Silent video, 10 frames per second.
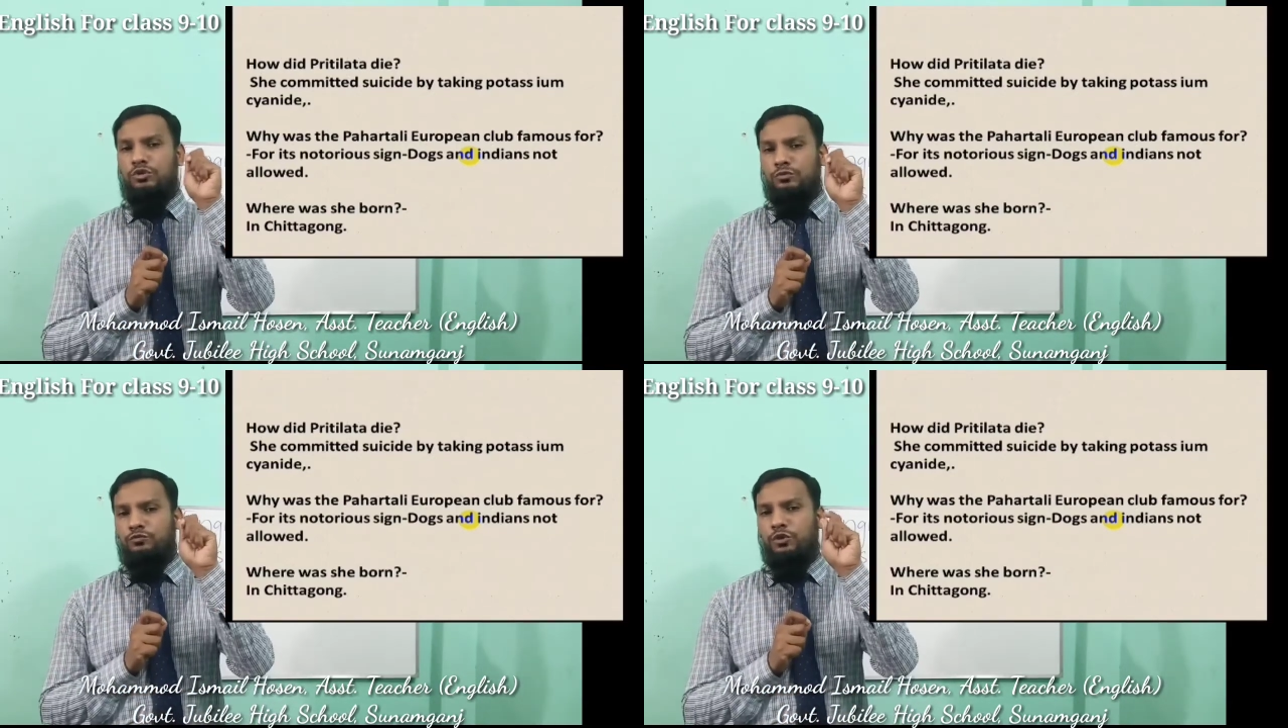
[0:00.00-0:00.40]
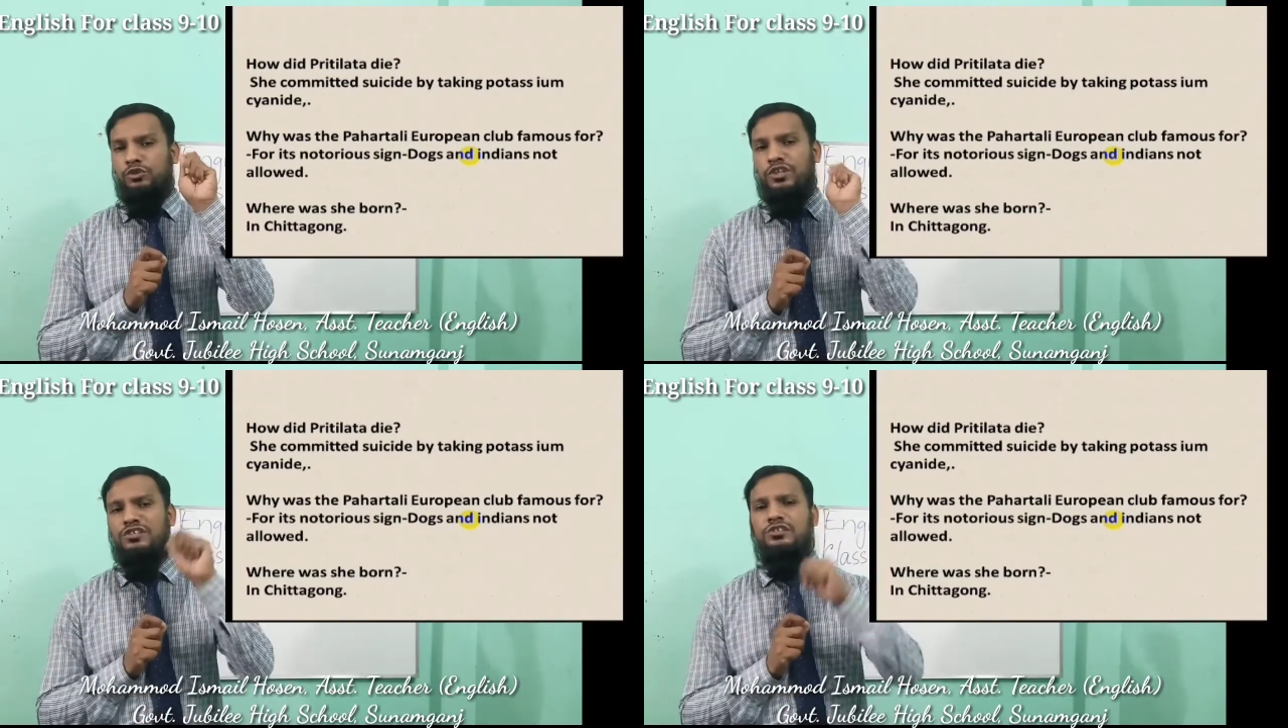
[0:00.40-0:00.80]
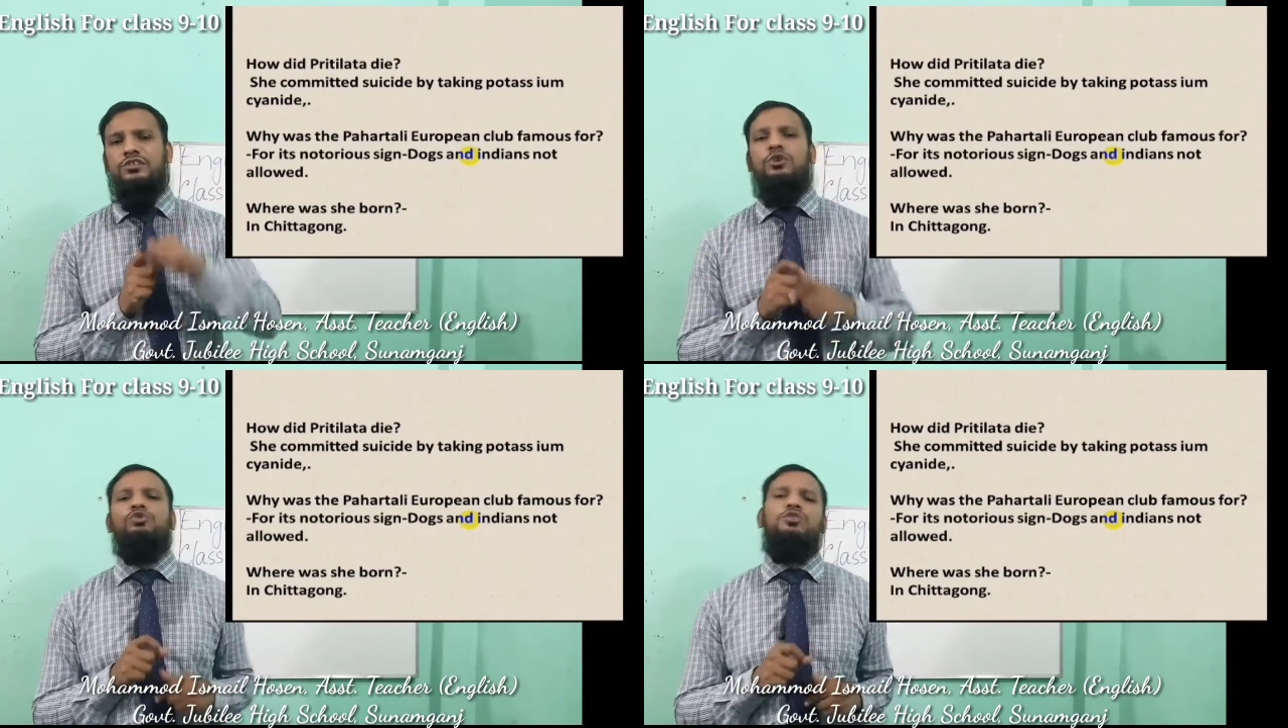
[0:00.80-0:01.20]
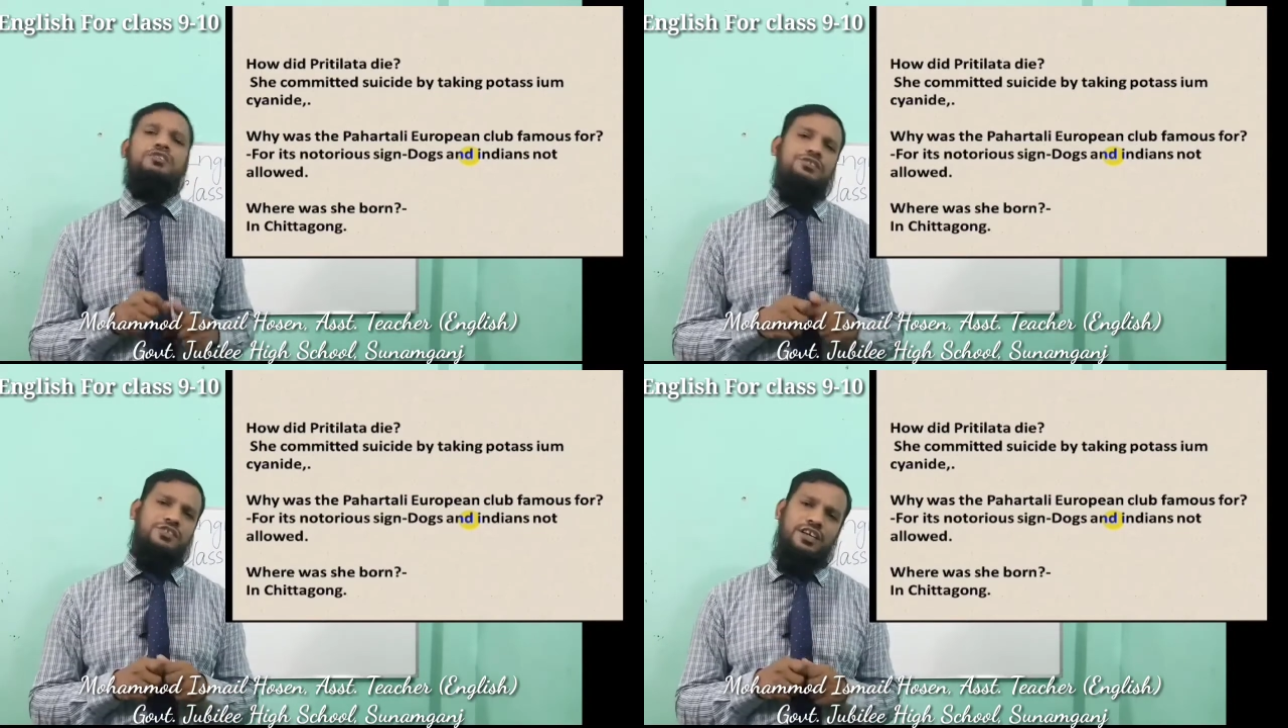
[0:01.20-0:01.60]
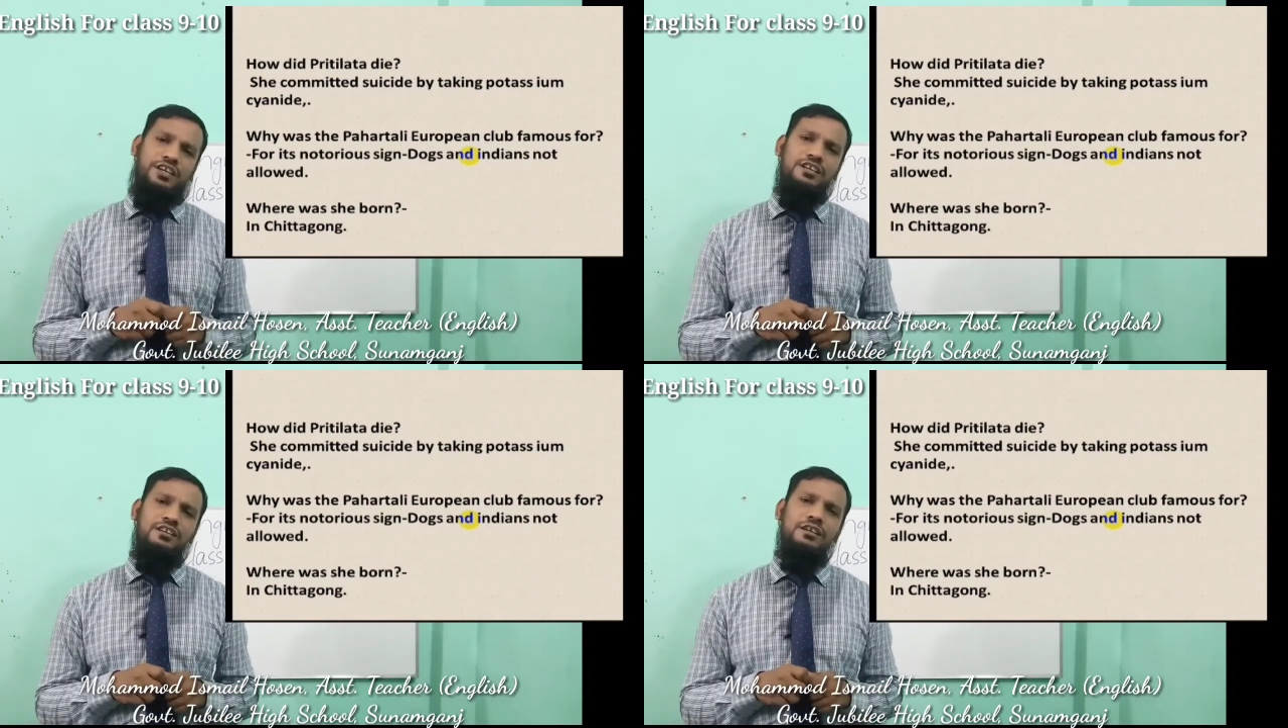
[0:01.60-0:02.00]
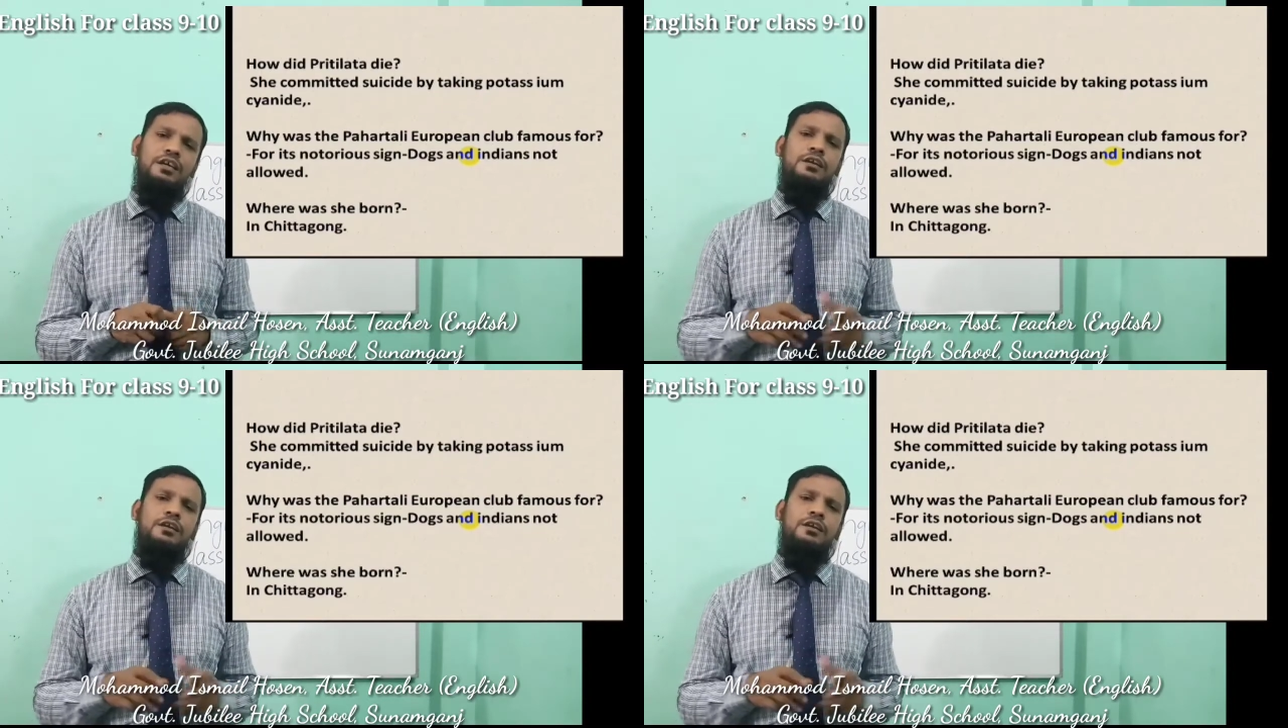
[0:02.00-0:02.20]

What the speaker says: For this notorious sign,